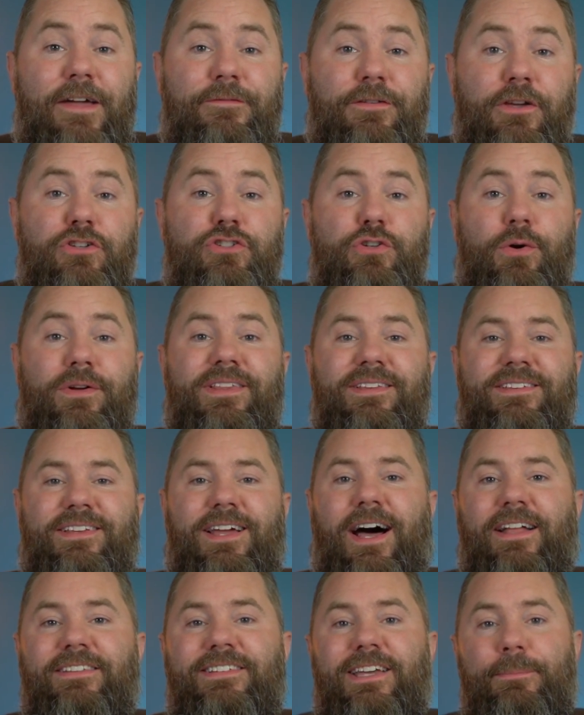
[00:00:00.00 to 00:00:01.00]
if you enjoyed this
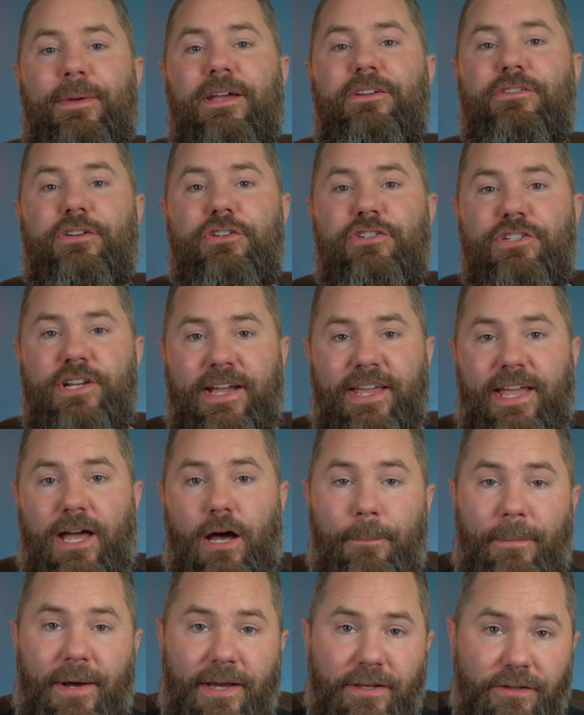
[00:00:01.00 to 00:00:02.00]
content, make sure you check
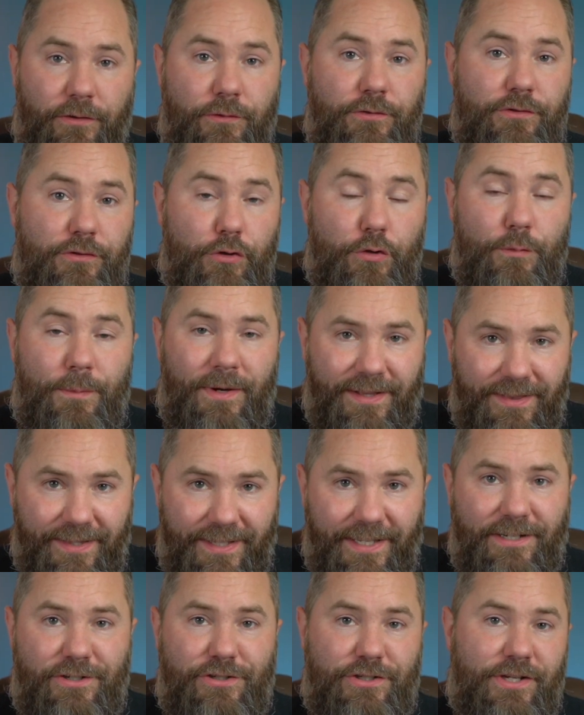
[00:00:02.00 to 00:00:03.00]
out my YouTube
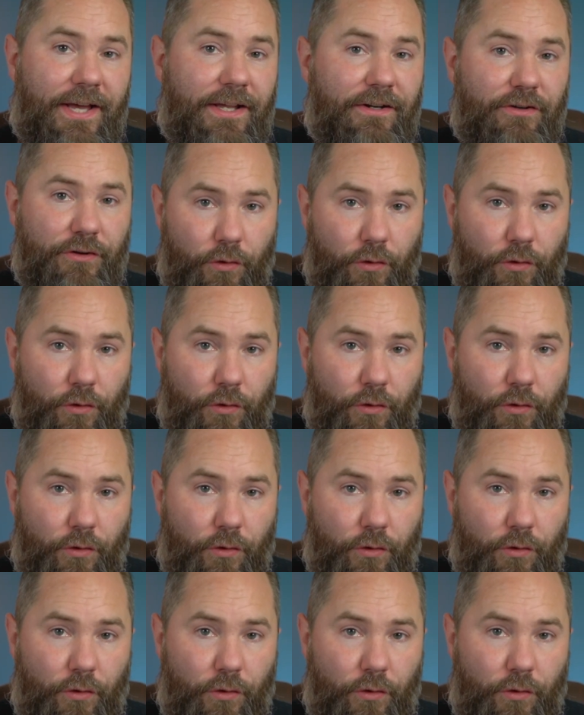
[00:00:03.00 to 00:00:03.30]
lead gen